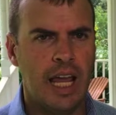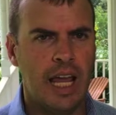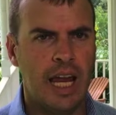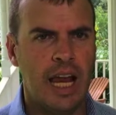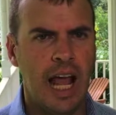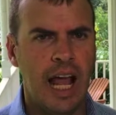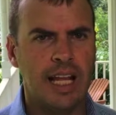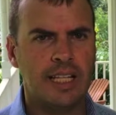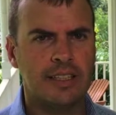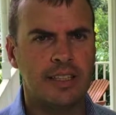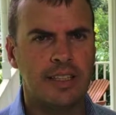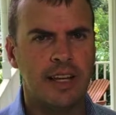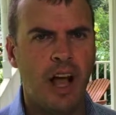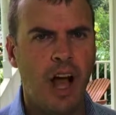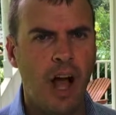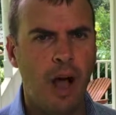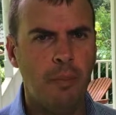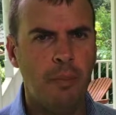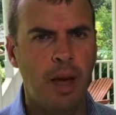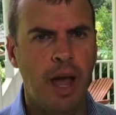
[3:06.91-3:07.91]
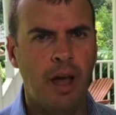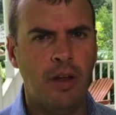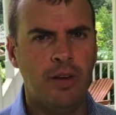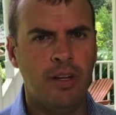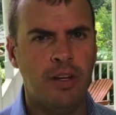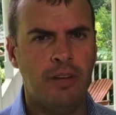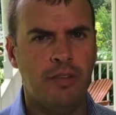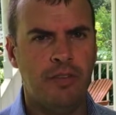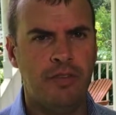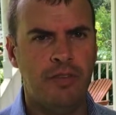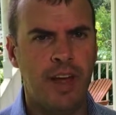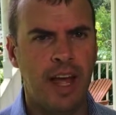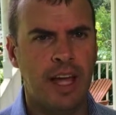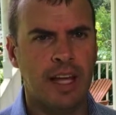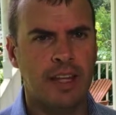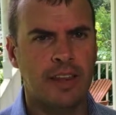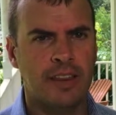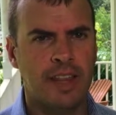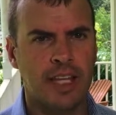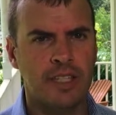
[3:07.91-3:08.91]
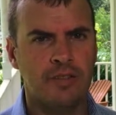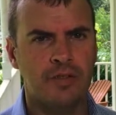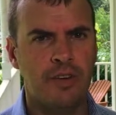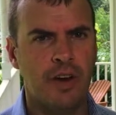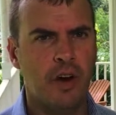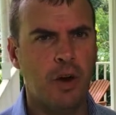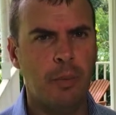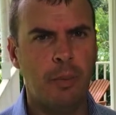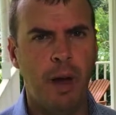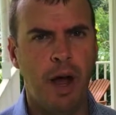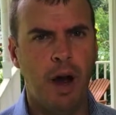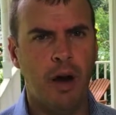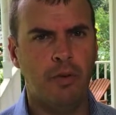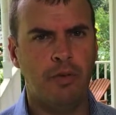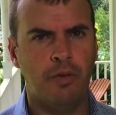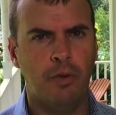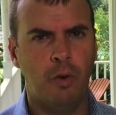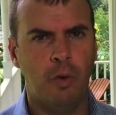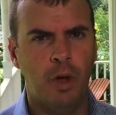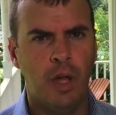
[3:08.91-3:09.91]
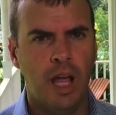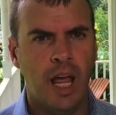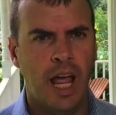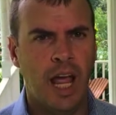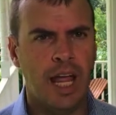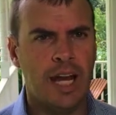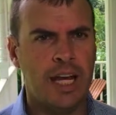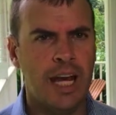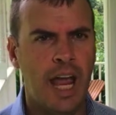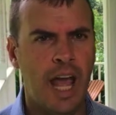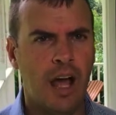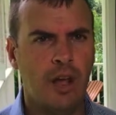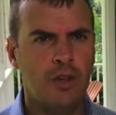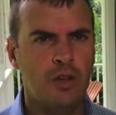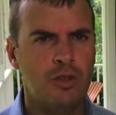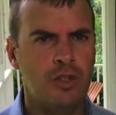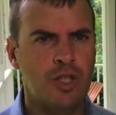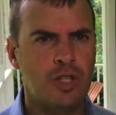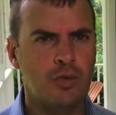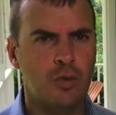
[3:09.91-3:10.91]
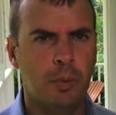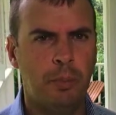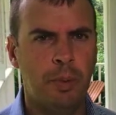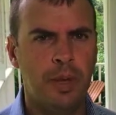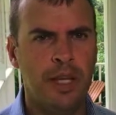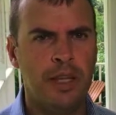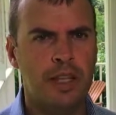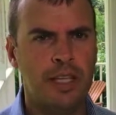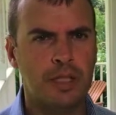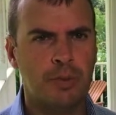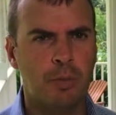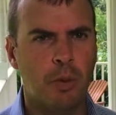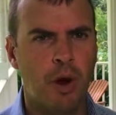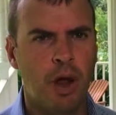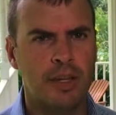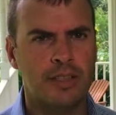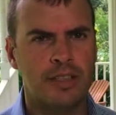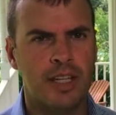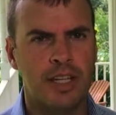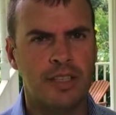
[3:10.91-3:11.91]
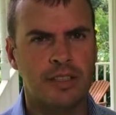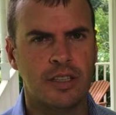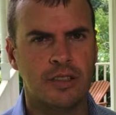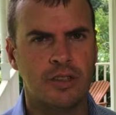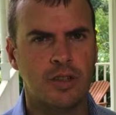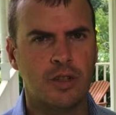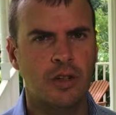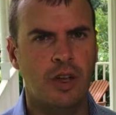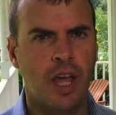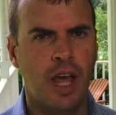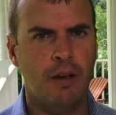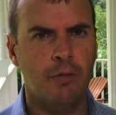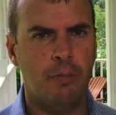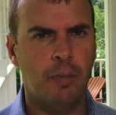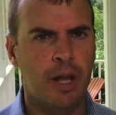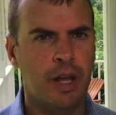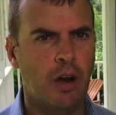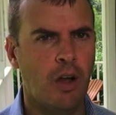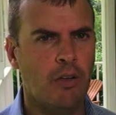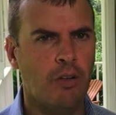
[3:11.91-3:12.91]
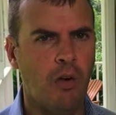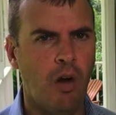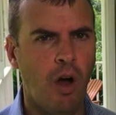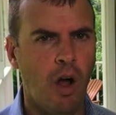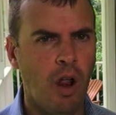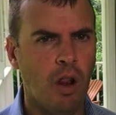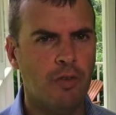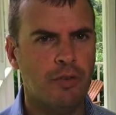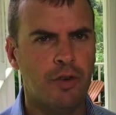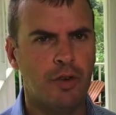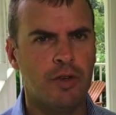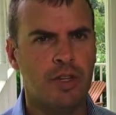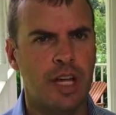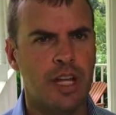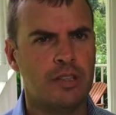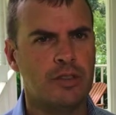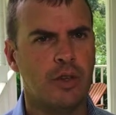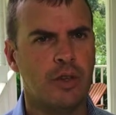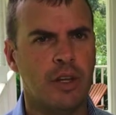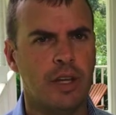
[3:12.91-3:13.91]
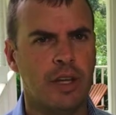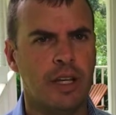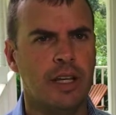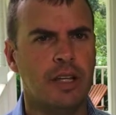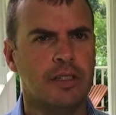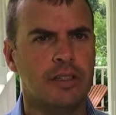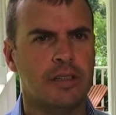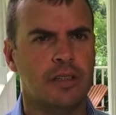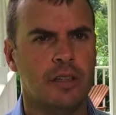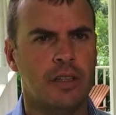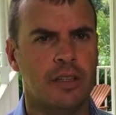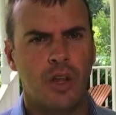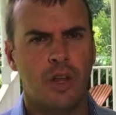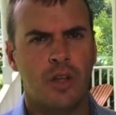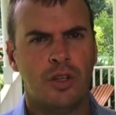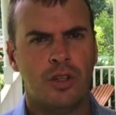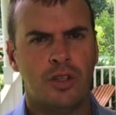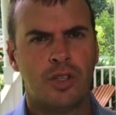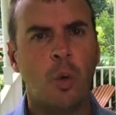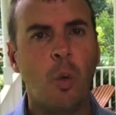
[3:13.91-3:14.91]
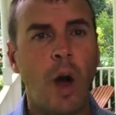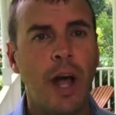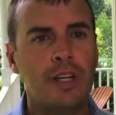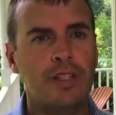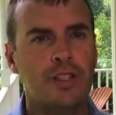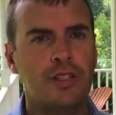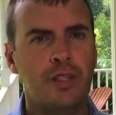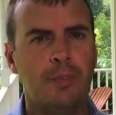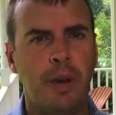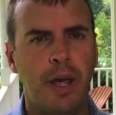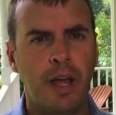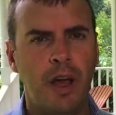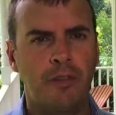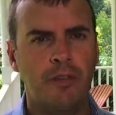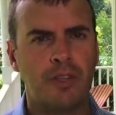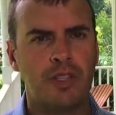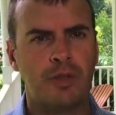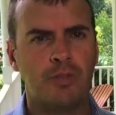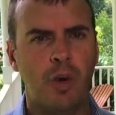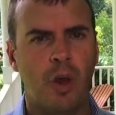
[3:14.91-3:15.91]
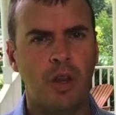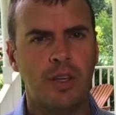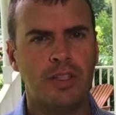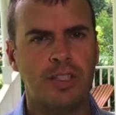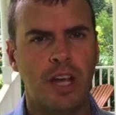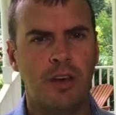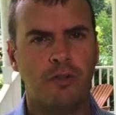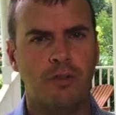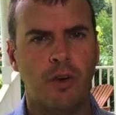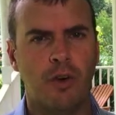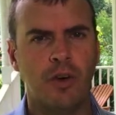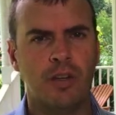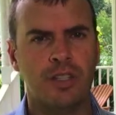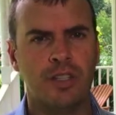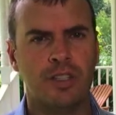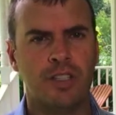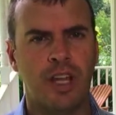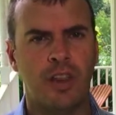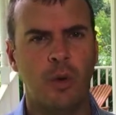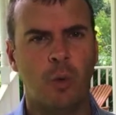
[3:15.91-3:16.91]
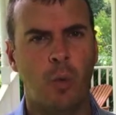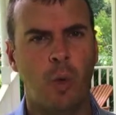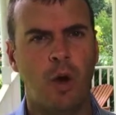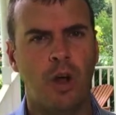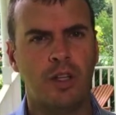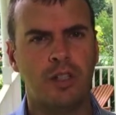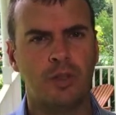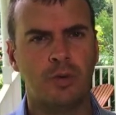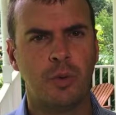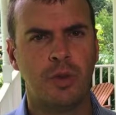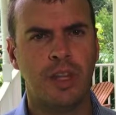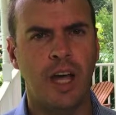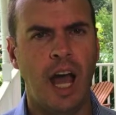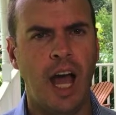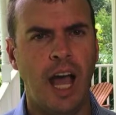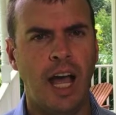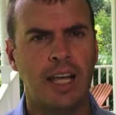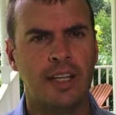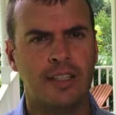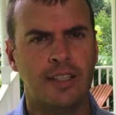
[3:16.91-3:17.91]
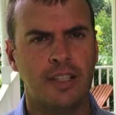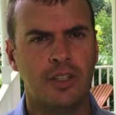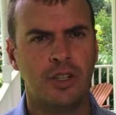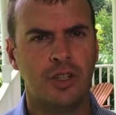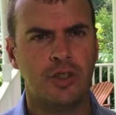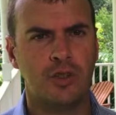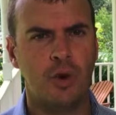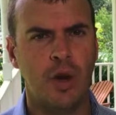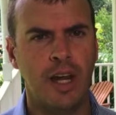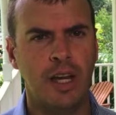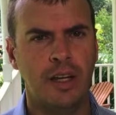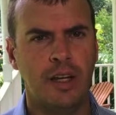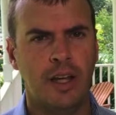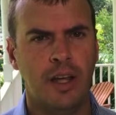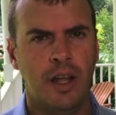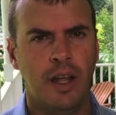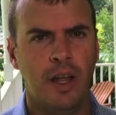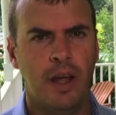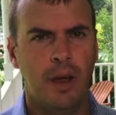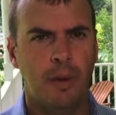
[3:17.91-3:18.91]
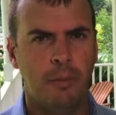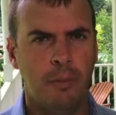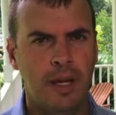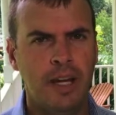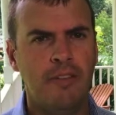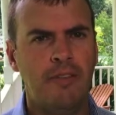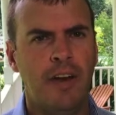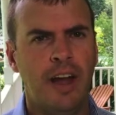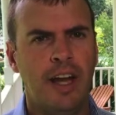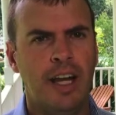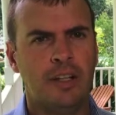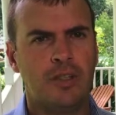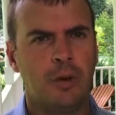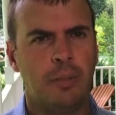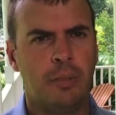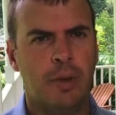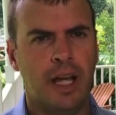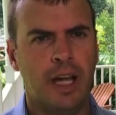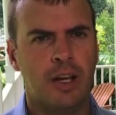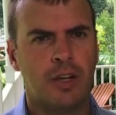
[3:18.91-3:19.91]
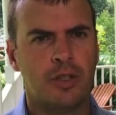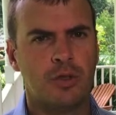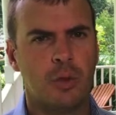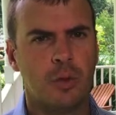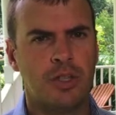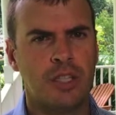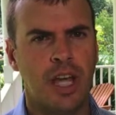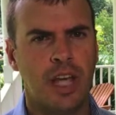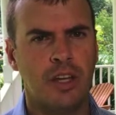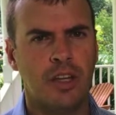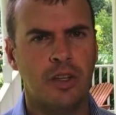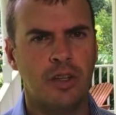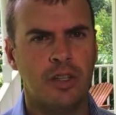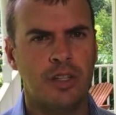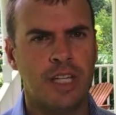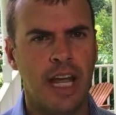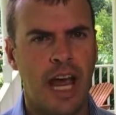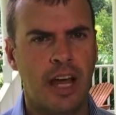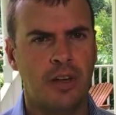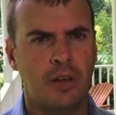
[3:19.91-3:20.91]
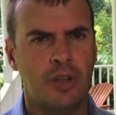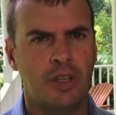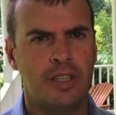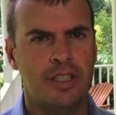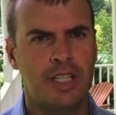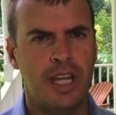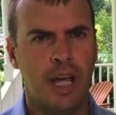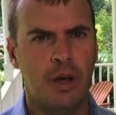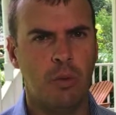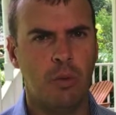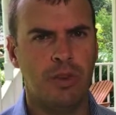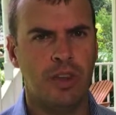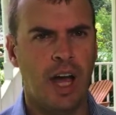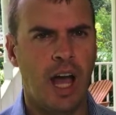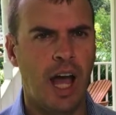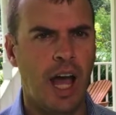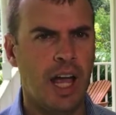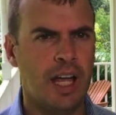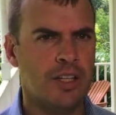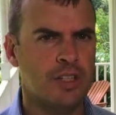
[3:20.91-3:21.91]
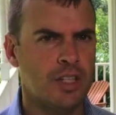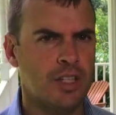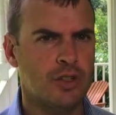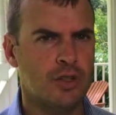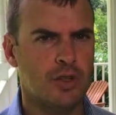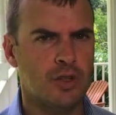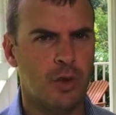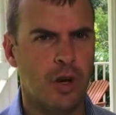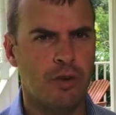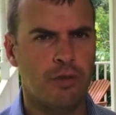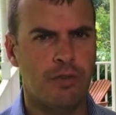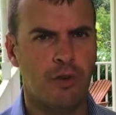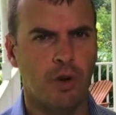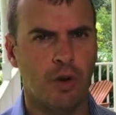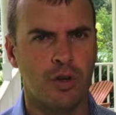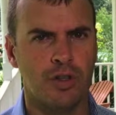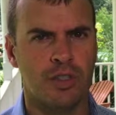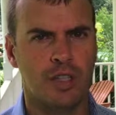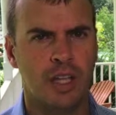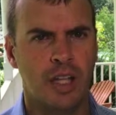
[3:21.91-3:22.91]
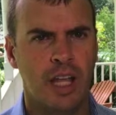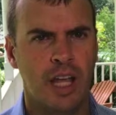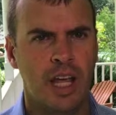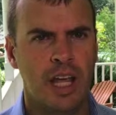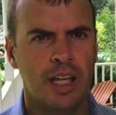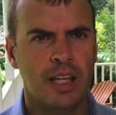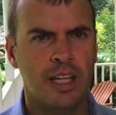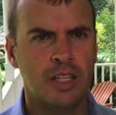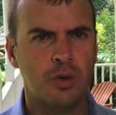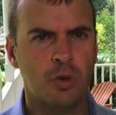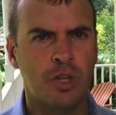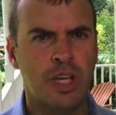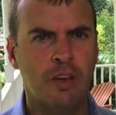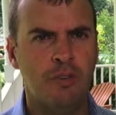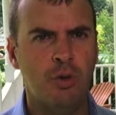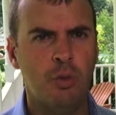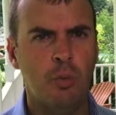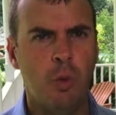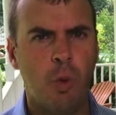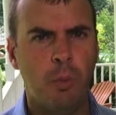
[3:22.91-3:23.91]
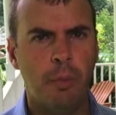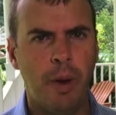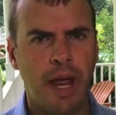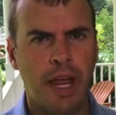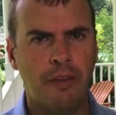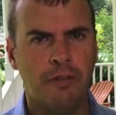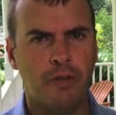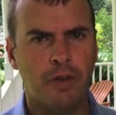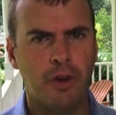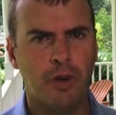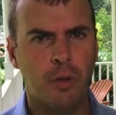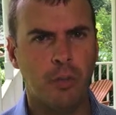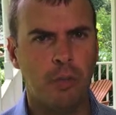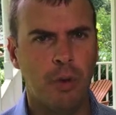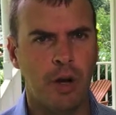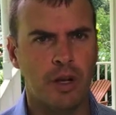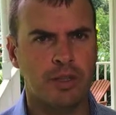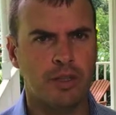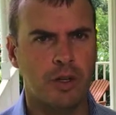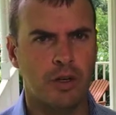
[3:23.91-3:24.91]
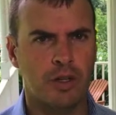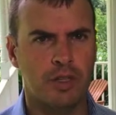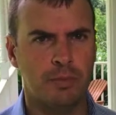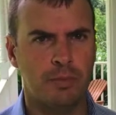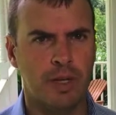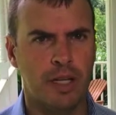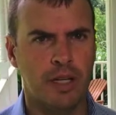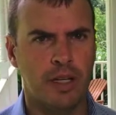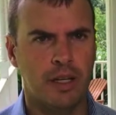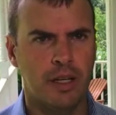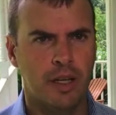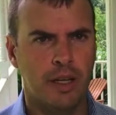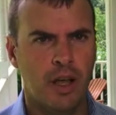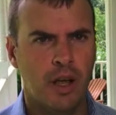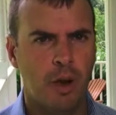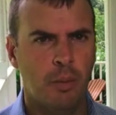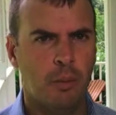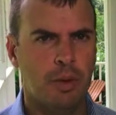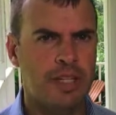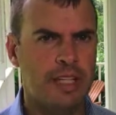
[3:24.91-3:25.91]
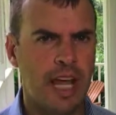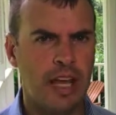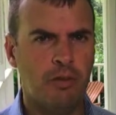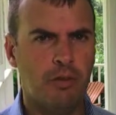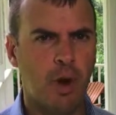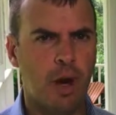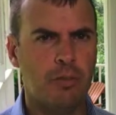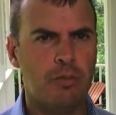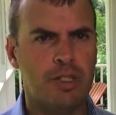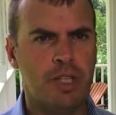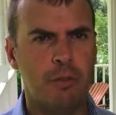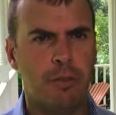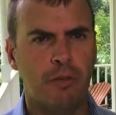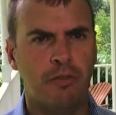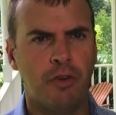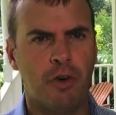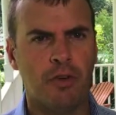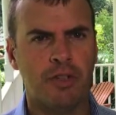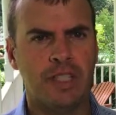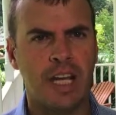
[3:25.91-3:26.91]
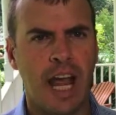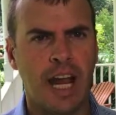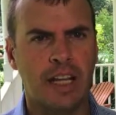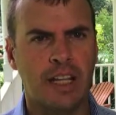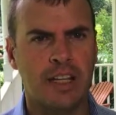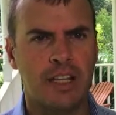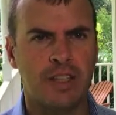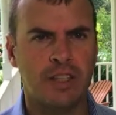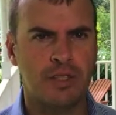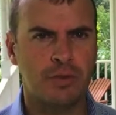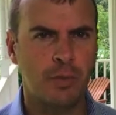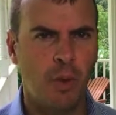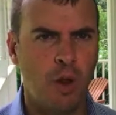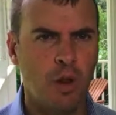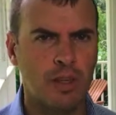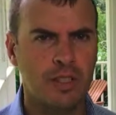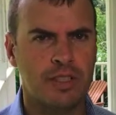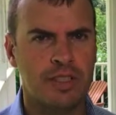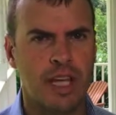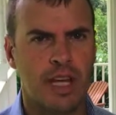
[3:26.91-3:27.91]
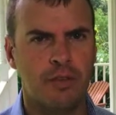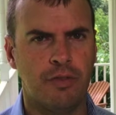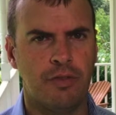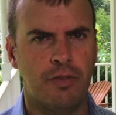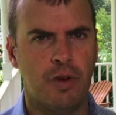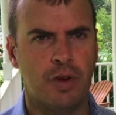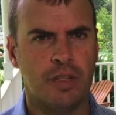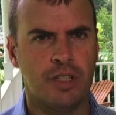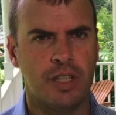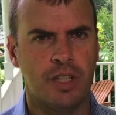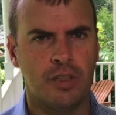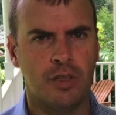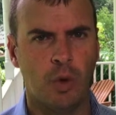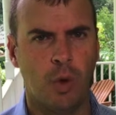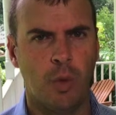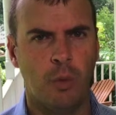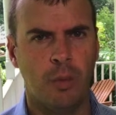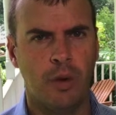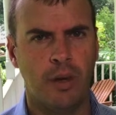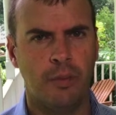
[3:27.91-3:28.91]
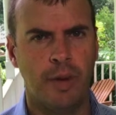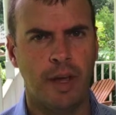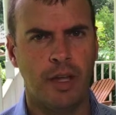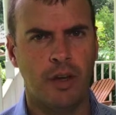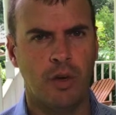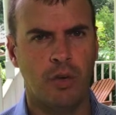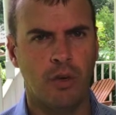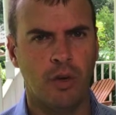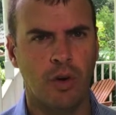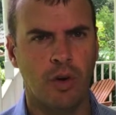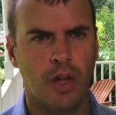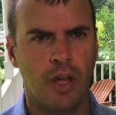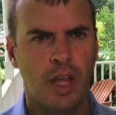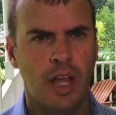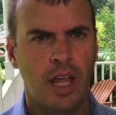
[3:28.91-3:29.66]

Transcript: It has a compounding effect that's very powerful, and now you just repeat this process until you have paid off all of your debts on the list. So why should you pay off the smallest debt first instead of the ones with the highest interest rate? Many financial planners will tell you to tackle the debt with the highest interest rate first. This will give you more bang for your buck, so to speak. But Dave Ramsey prefers tackling the smallest debt first in the Total Money Makeover.